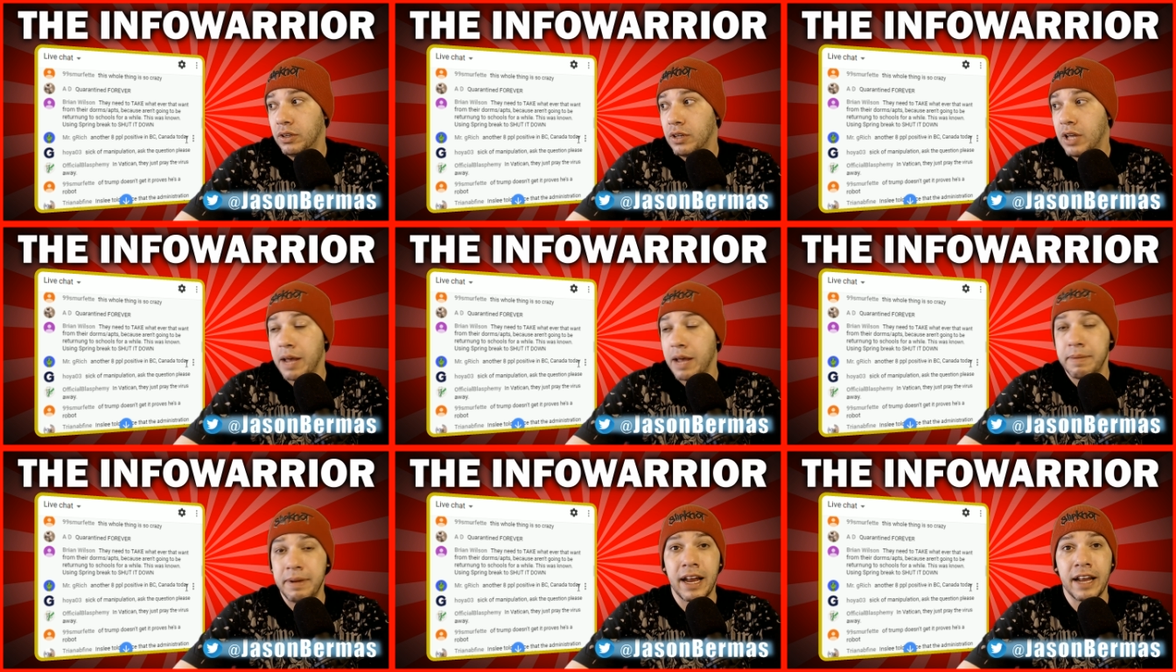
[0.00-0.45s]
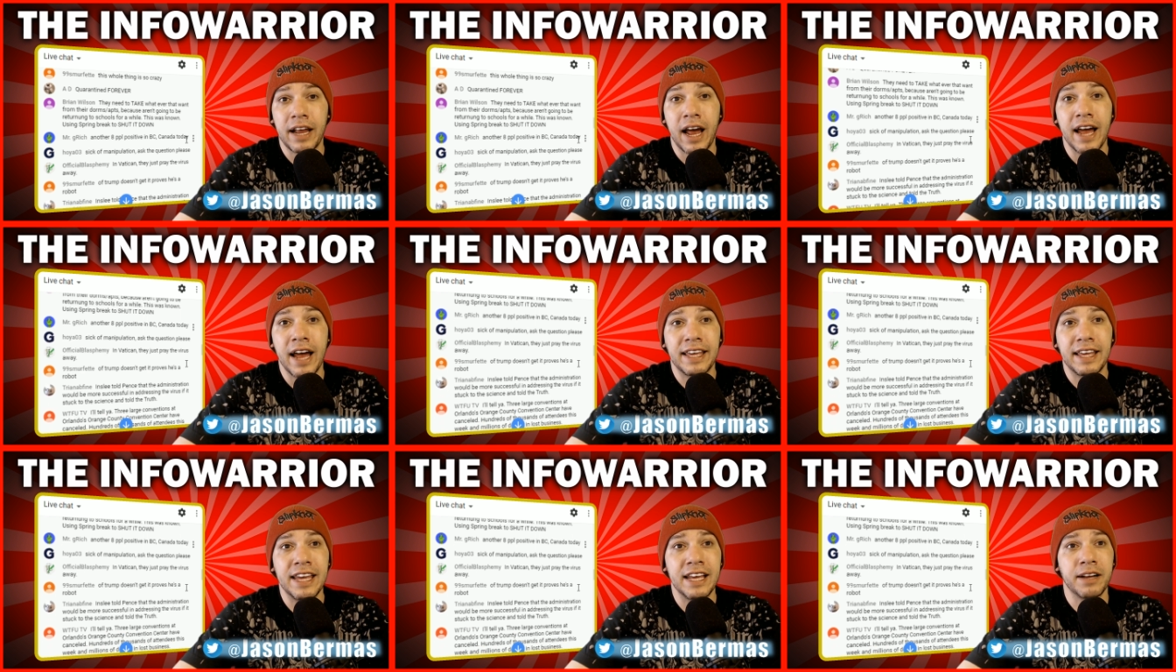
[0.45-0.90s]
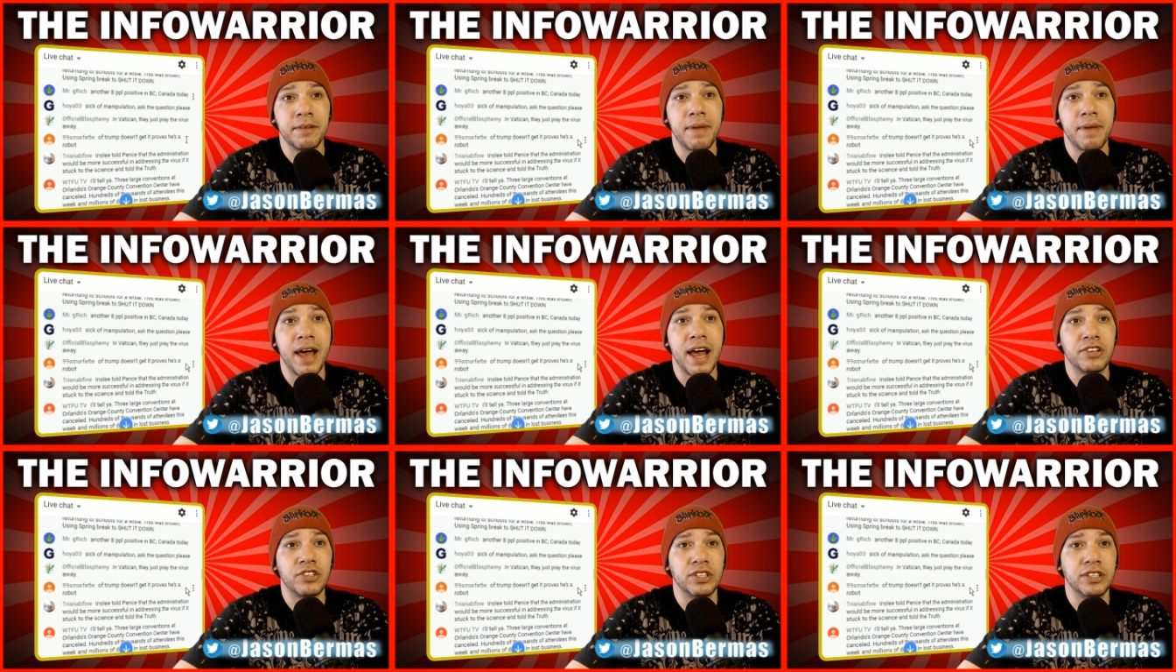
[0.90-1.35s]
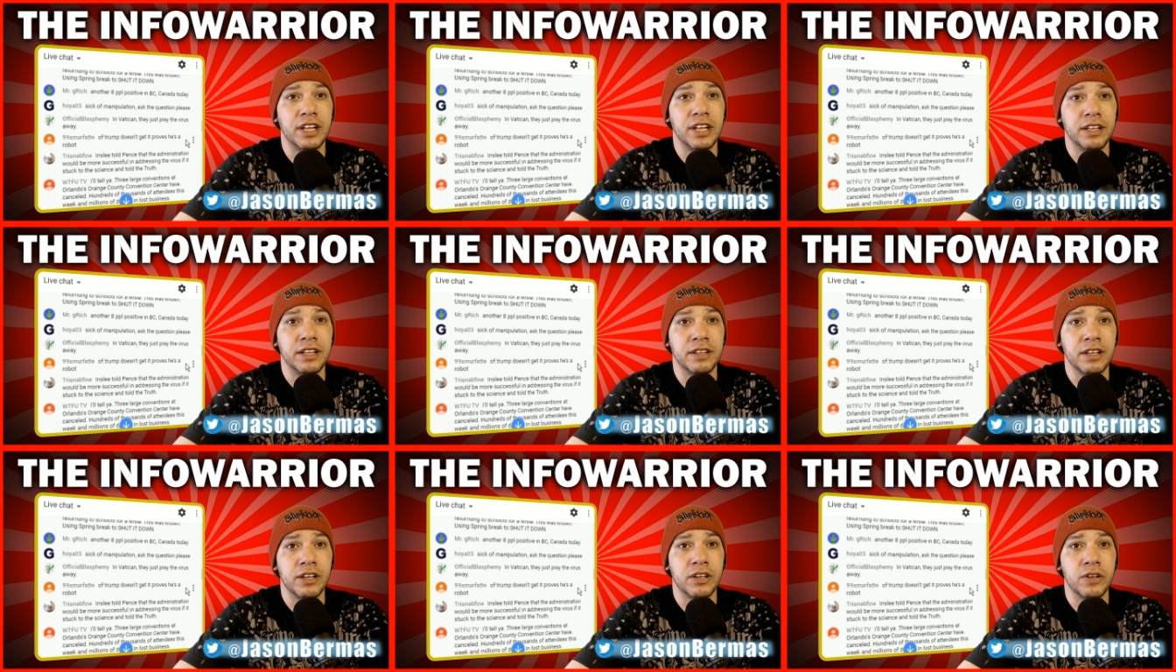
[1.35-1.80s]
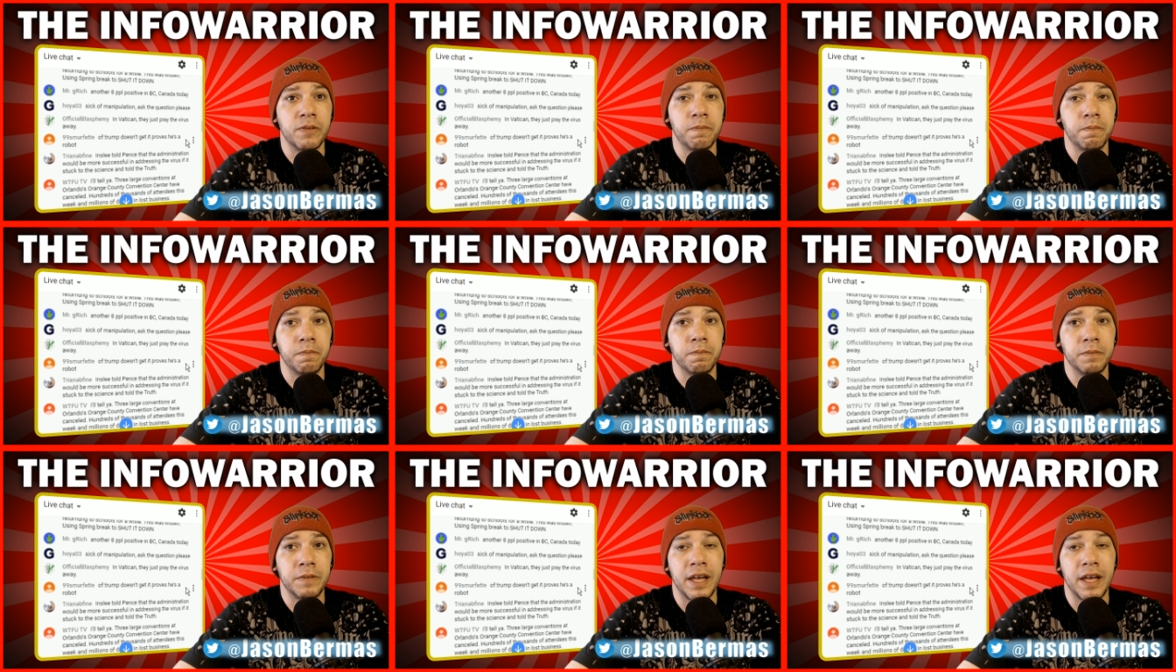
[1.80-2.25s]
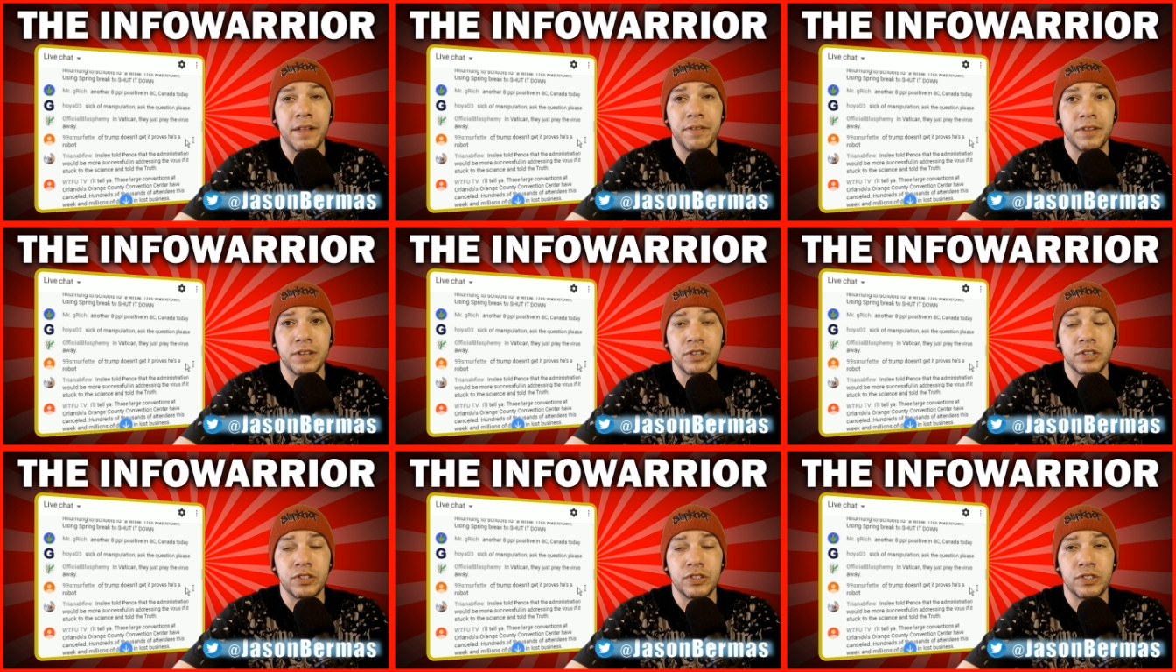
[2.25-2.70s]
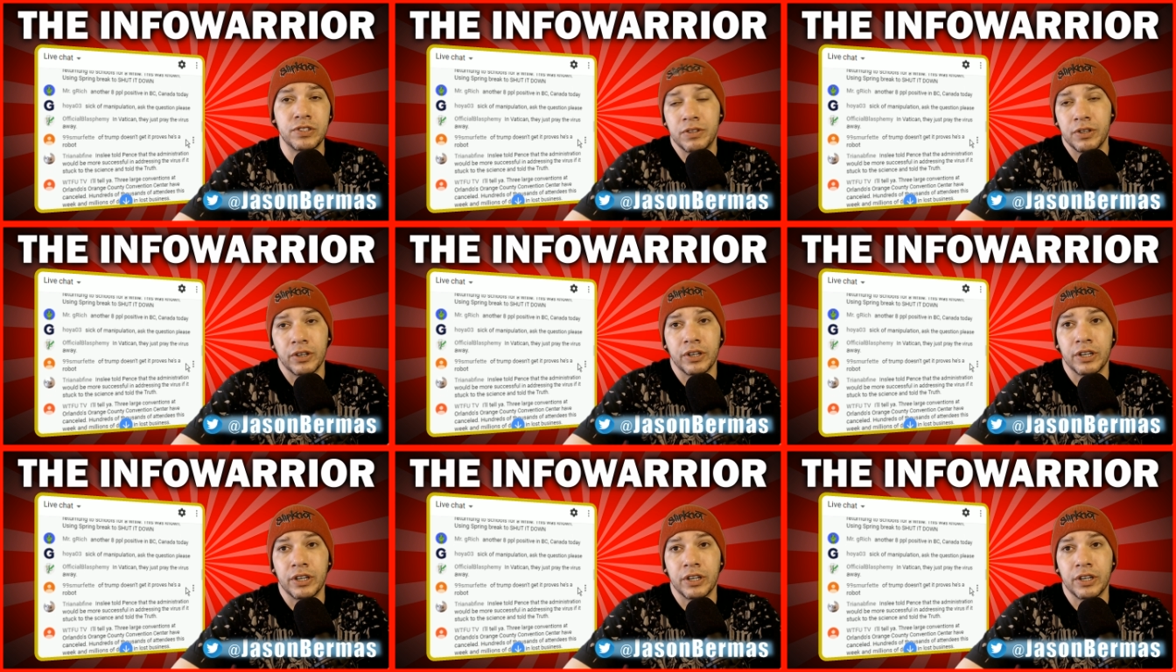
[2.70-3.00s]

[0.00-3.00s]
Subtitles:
I mean, I can't imagine that they're